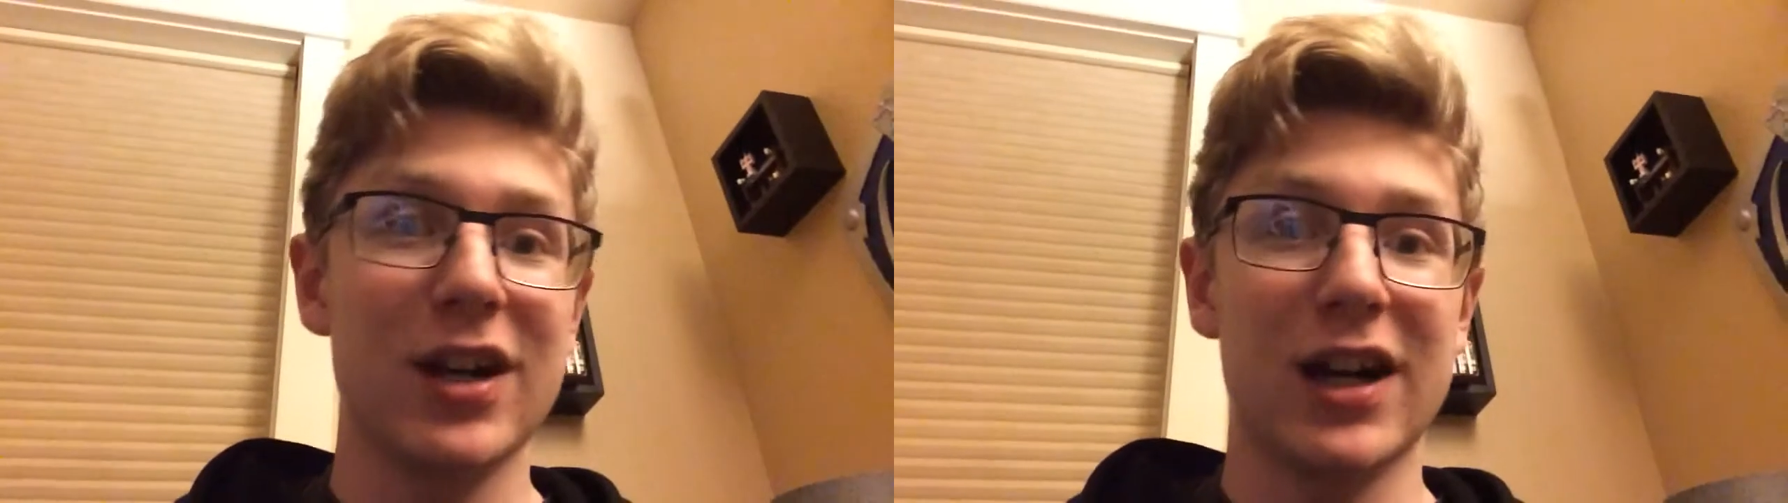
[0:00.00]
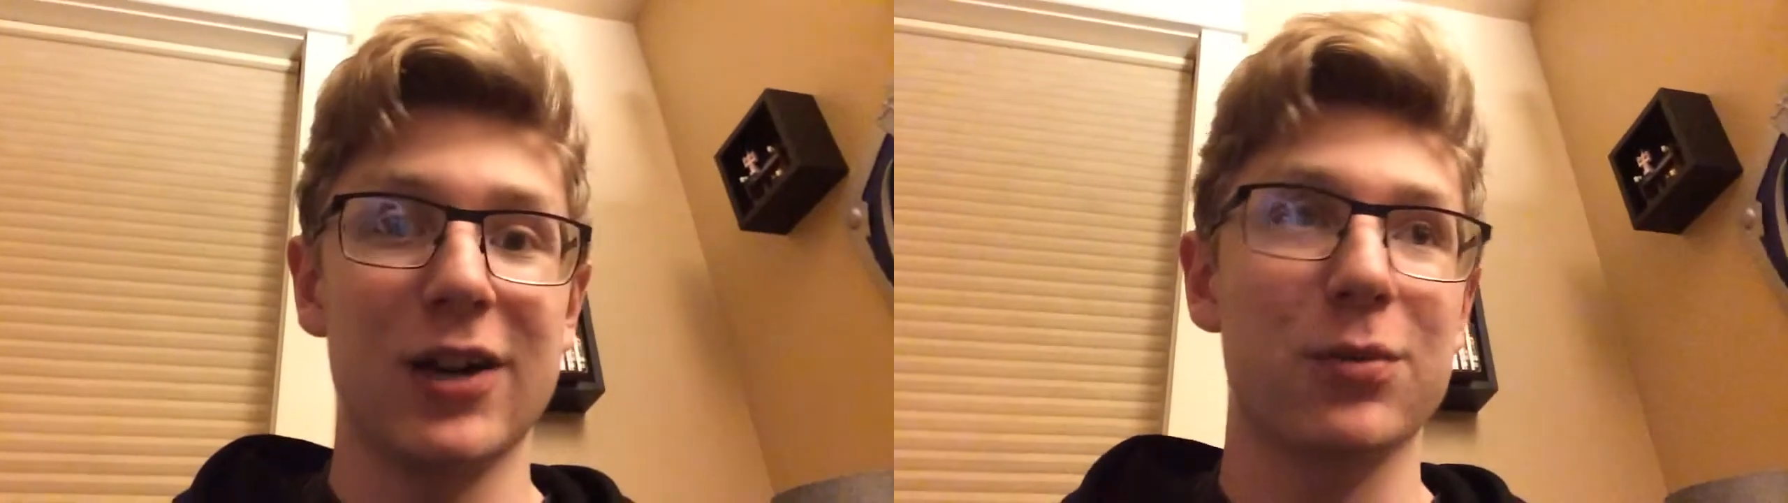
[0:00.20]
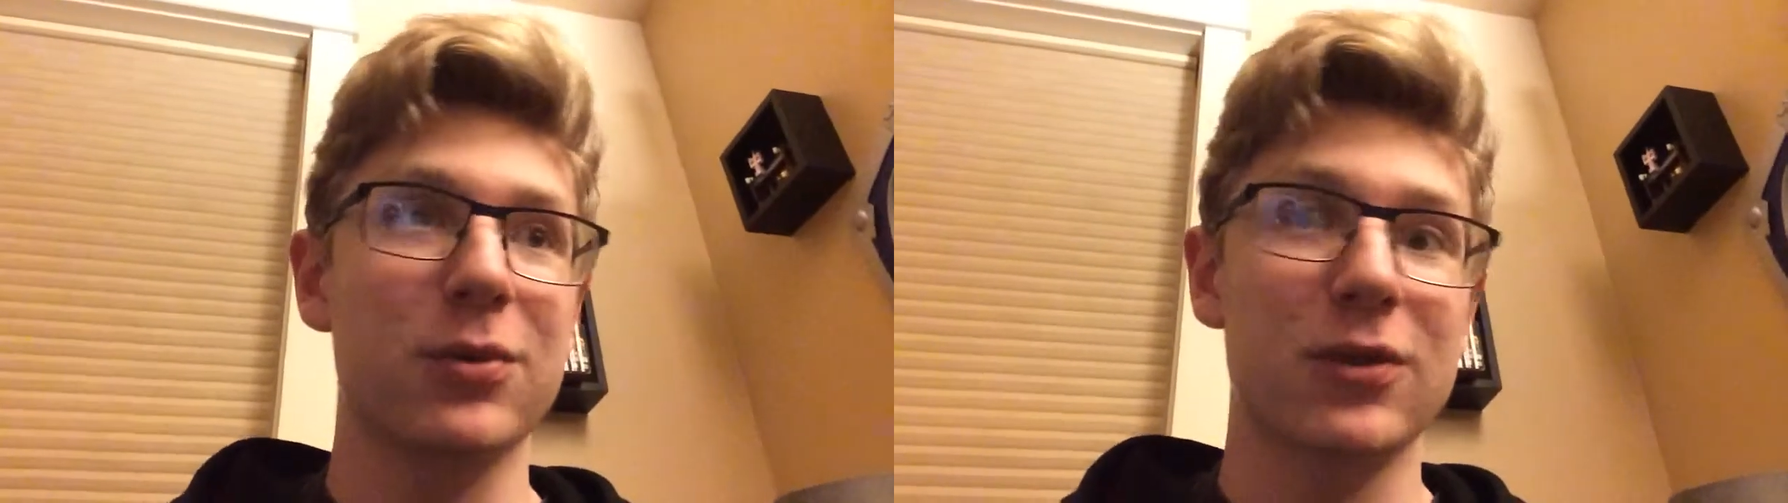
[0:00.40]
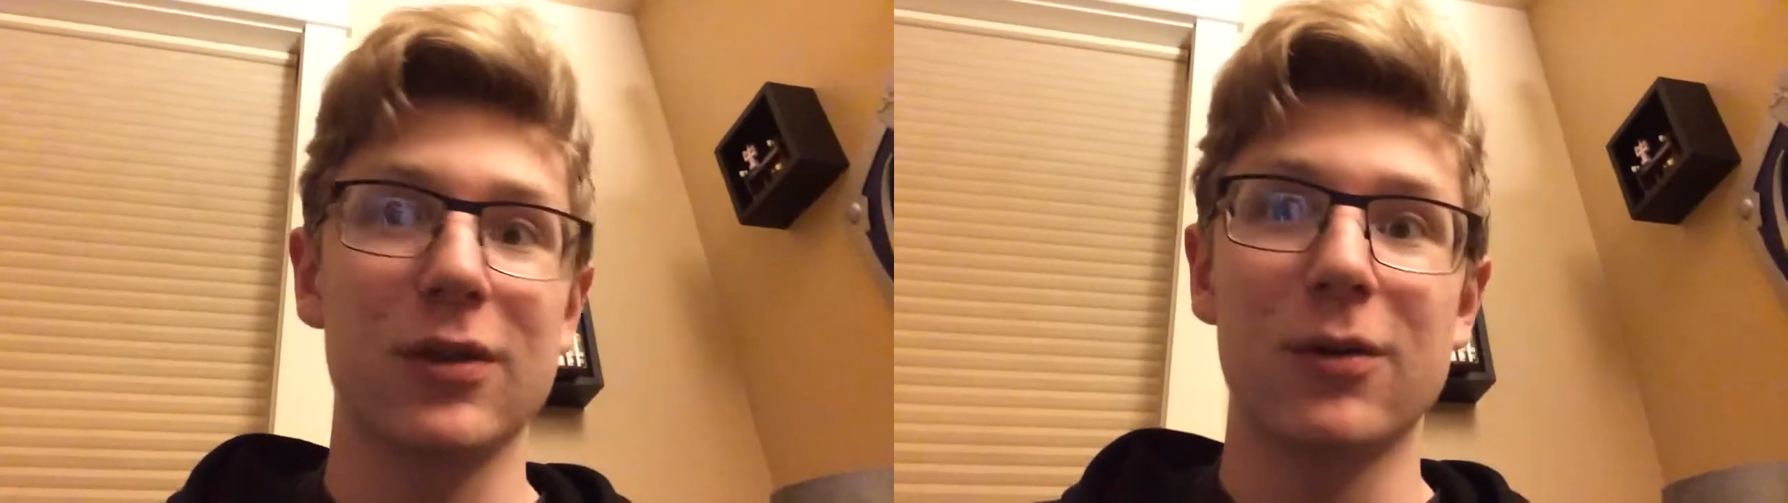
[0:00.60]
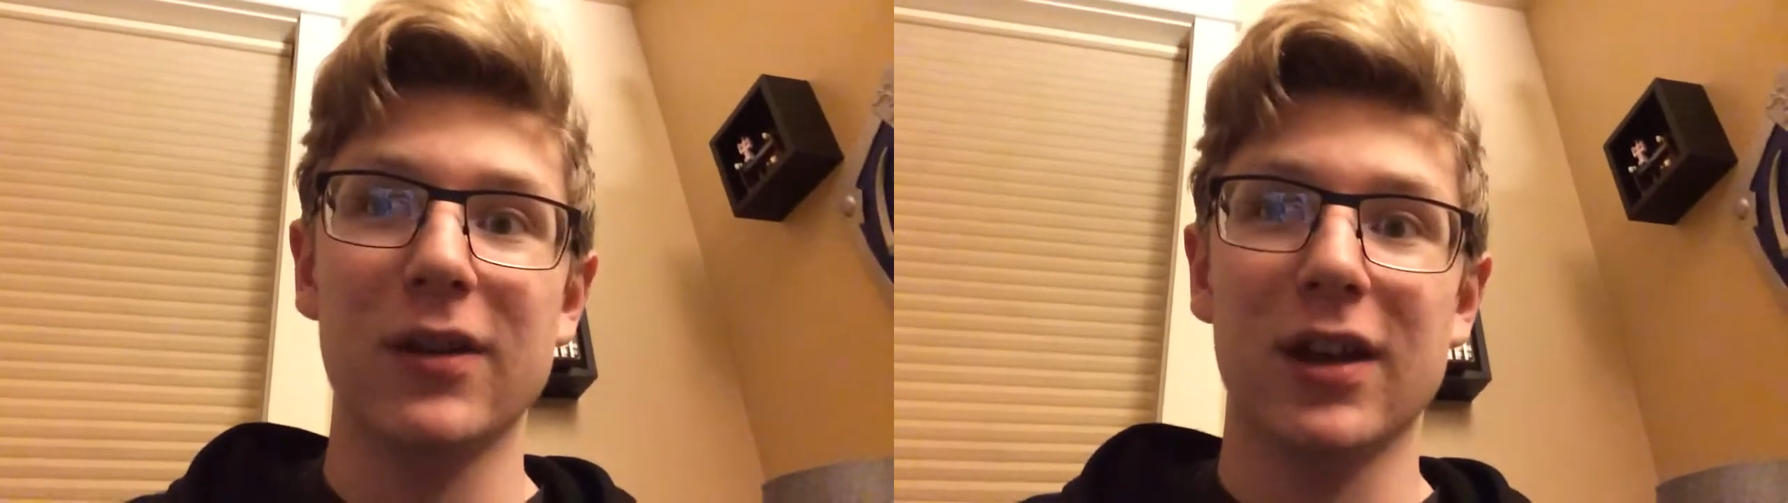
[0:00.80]
I hope you enjoyed
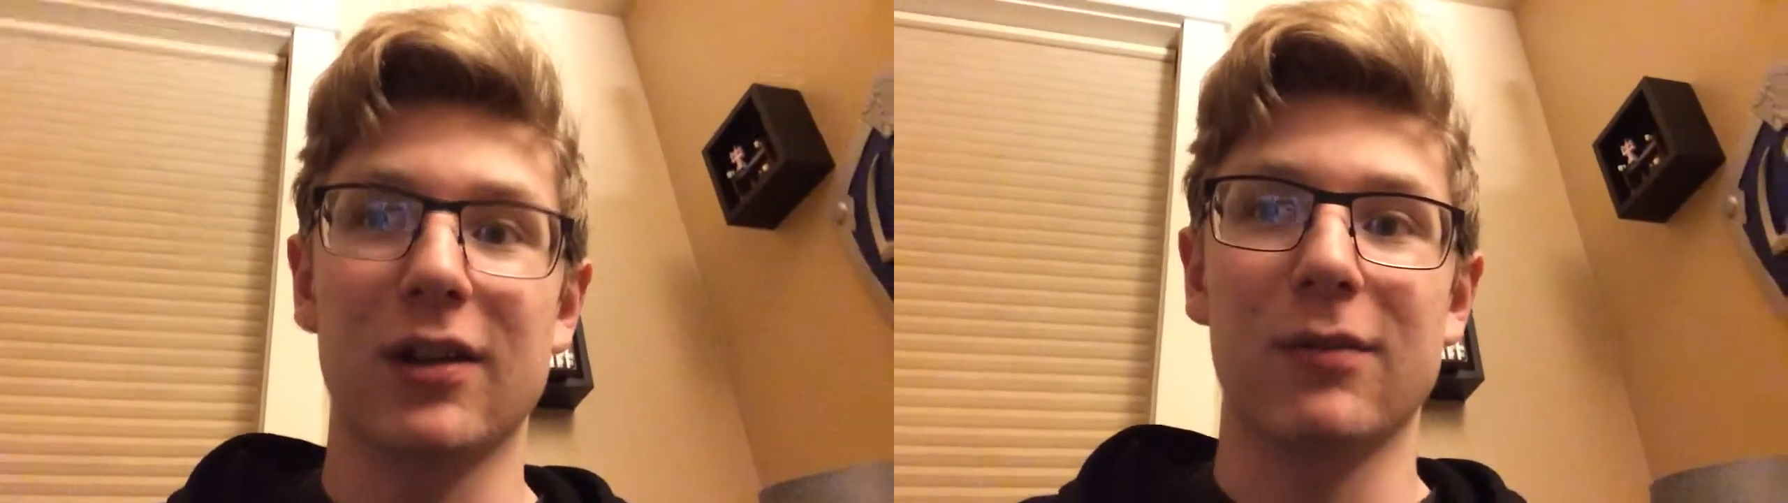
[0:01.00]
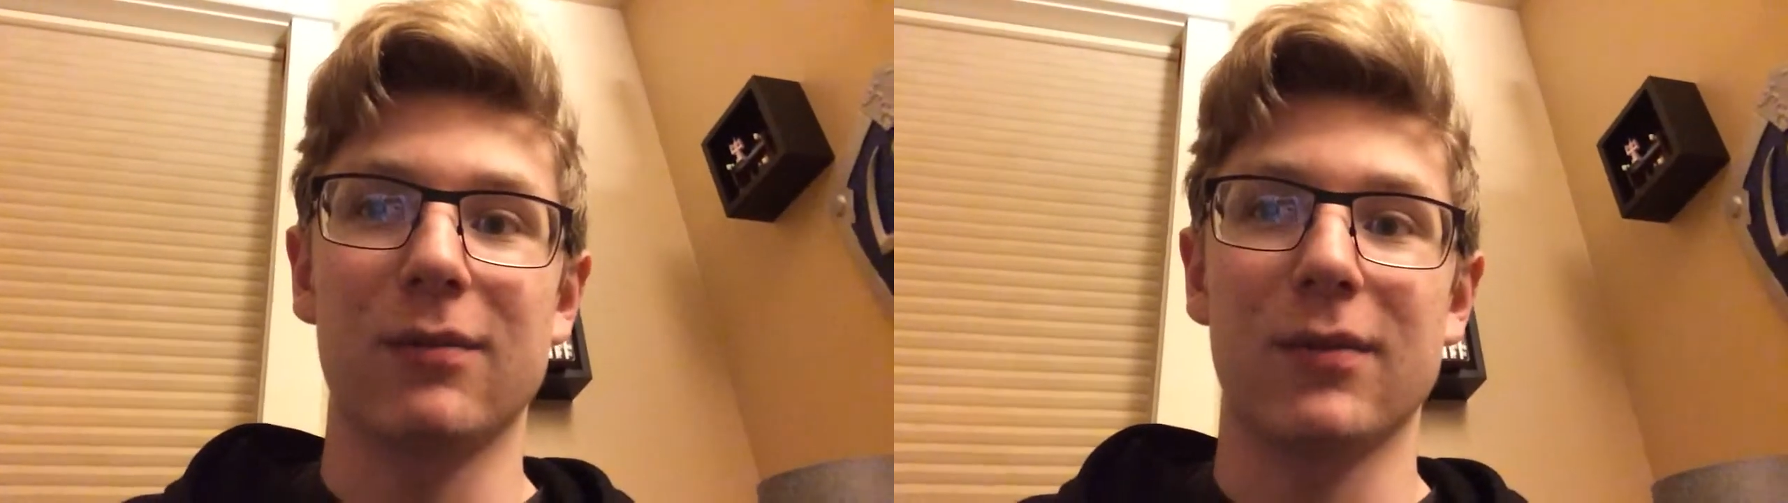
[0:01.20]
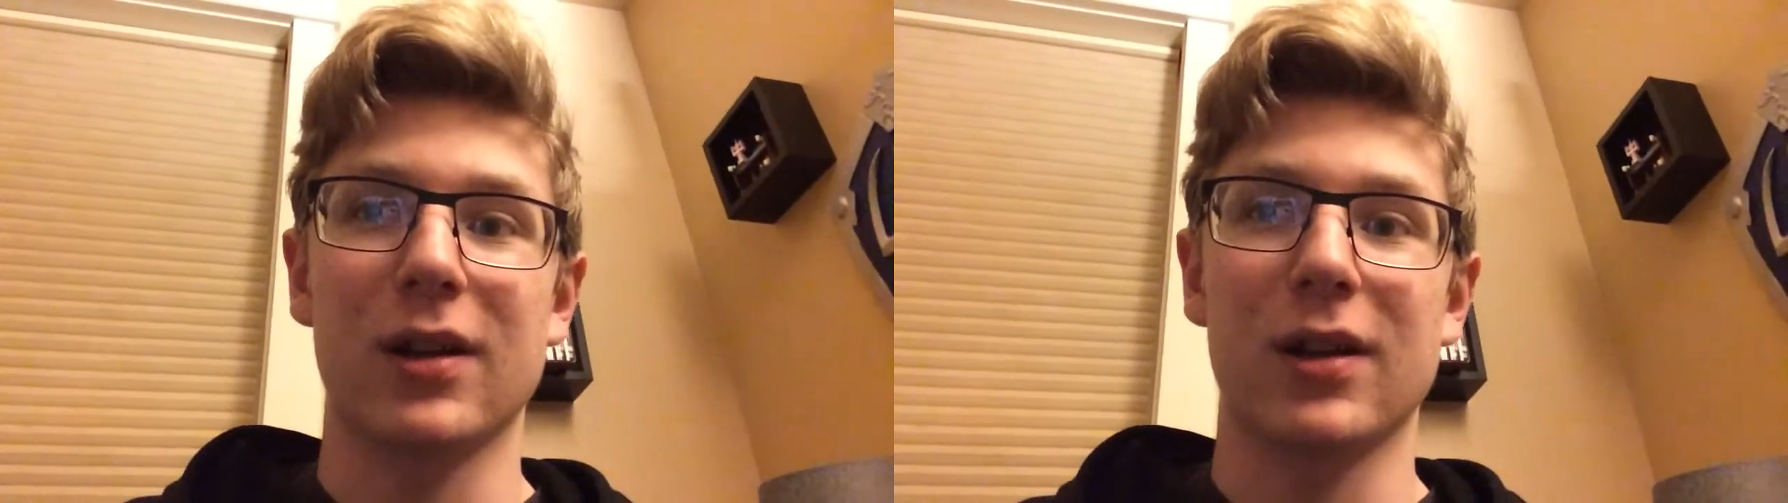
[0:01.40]
the movie, um,